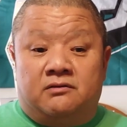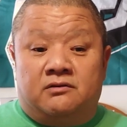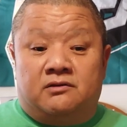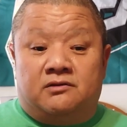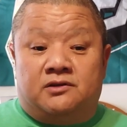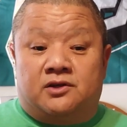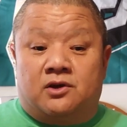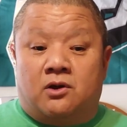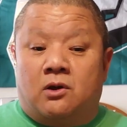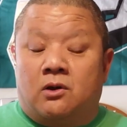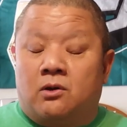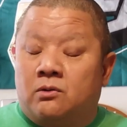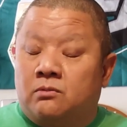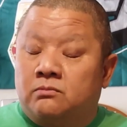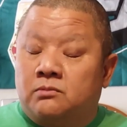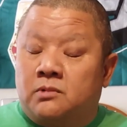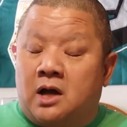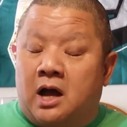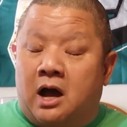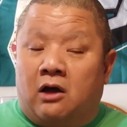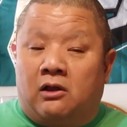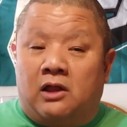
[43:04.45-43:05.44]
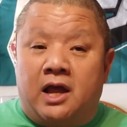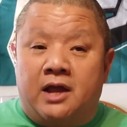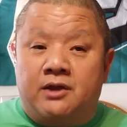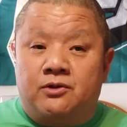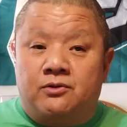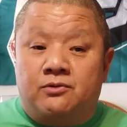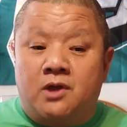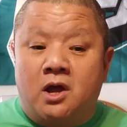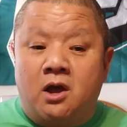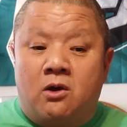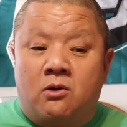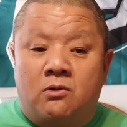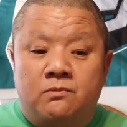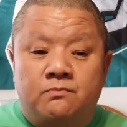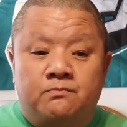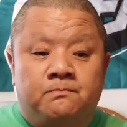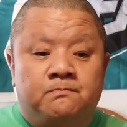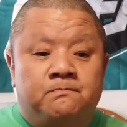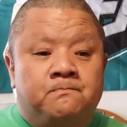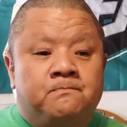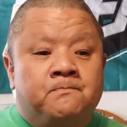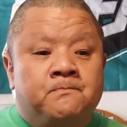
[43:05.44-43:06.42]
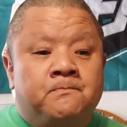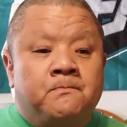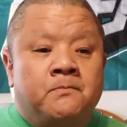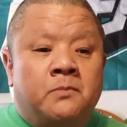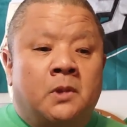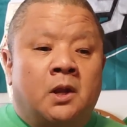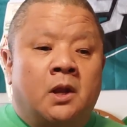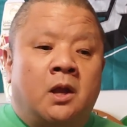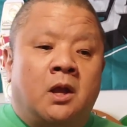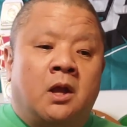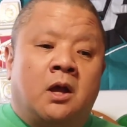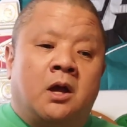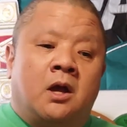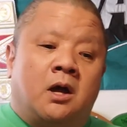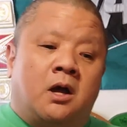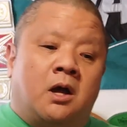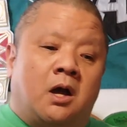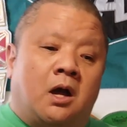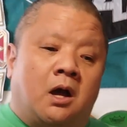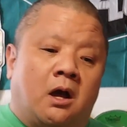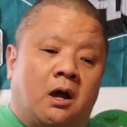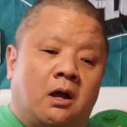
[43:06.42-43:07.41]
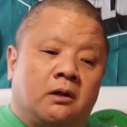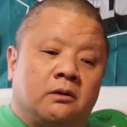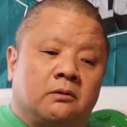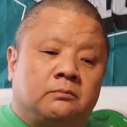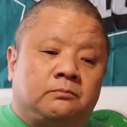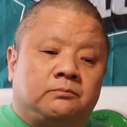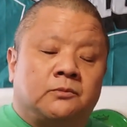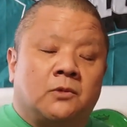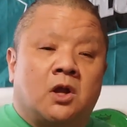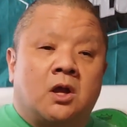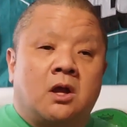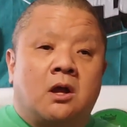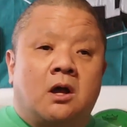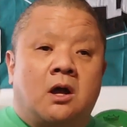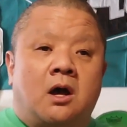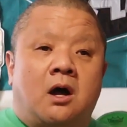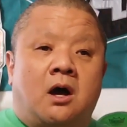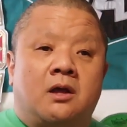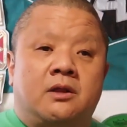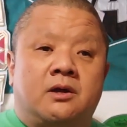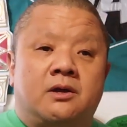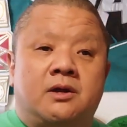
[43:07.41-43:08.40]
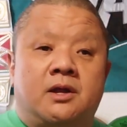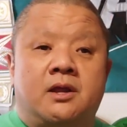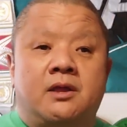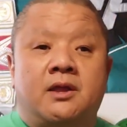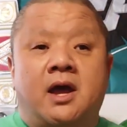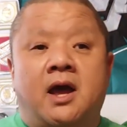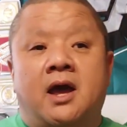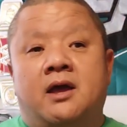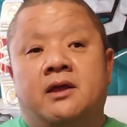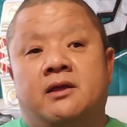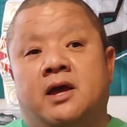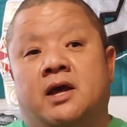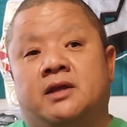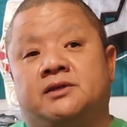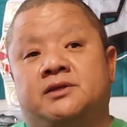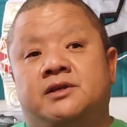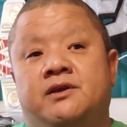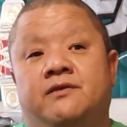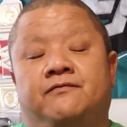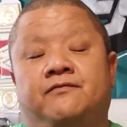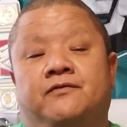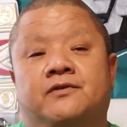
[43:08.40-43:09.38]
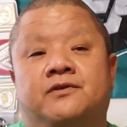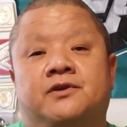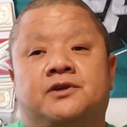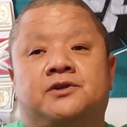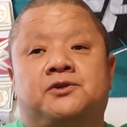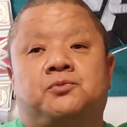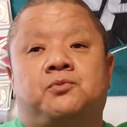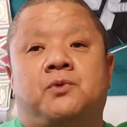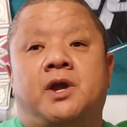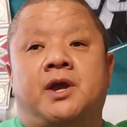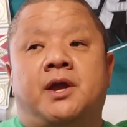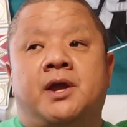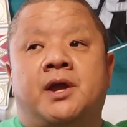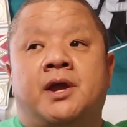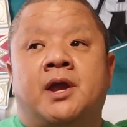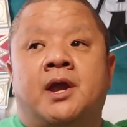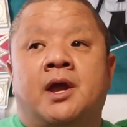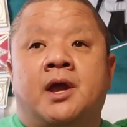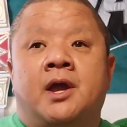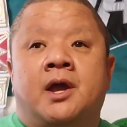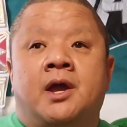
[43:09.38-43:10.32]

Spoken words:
So I'll let you know. Uh, Other than that, that's it for this week.